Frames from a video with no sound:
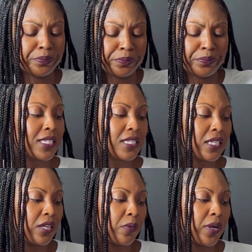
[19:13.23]
This is a
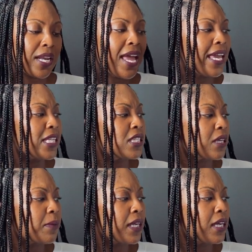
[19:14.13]
good one. It took
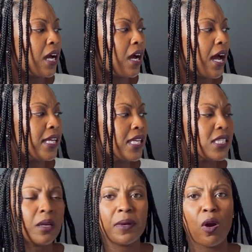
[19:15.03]
me
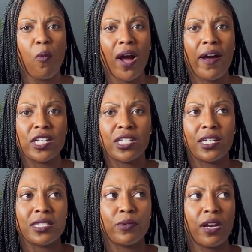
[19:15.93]
a while actually,
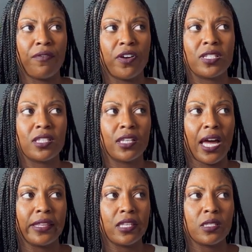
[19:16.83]
because when I first
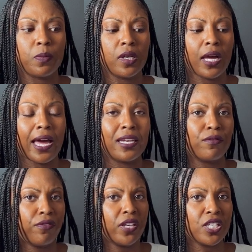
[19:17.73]
got this book, I didn't
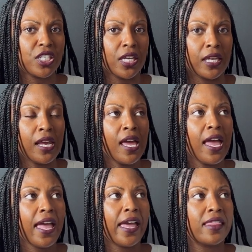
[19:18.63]
finish it.
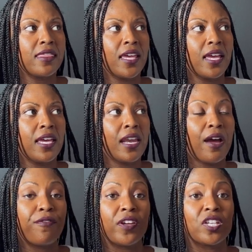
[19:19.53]
And then I
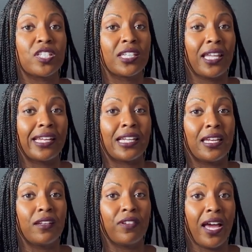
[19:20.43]
finished it like the end
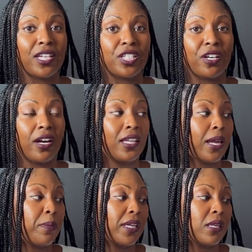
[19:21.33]
of last year. I like
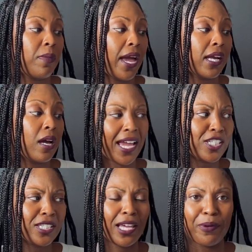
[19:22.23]
picked it back up. I
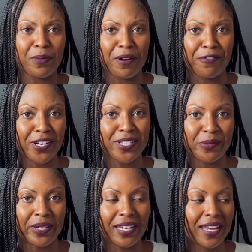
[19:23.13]
actually let one of my friends
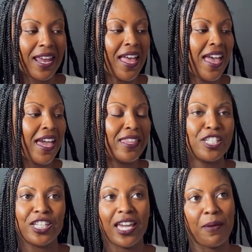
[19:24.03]
read it. And then
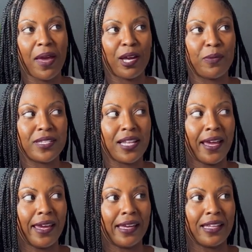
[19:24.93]
she came back and was
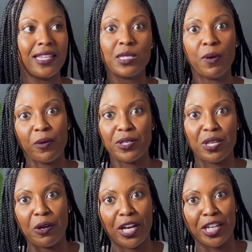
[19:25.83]
like, this book was
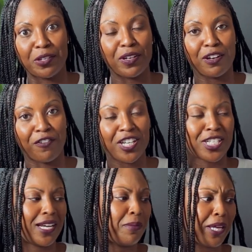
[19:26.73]
so good, you need to finish it.
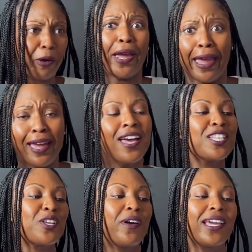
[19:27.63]
And I'm like, okay.
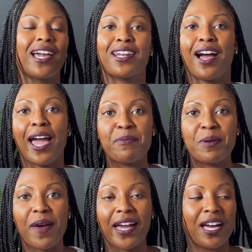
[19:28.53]
So it kind of hyped me
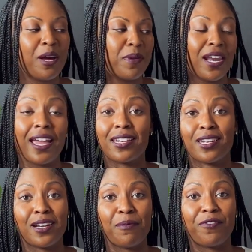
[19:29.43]
back up and I
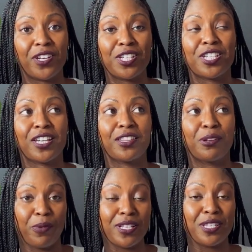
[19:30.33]
ended up finishing the
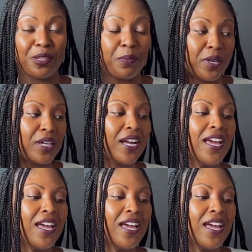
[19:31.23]
rest of the book.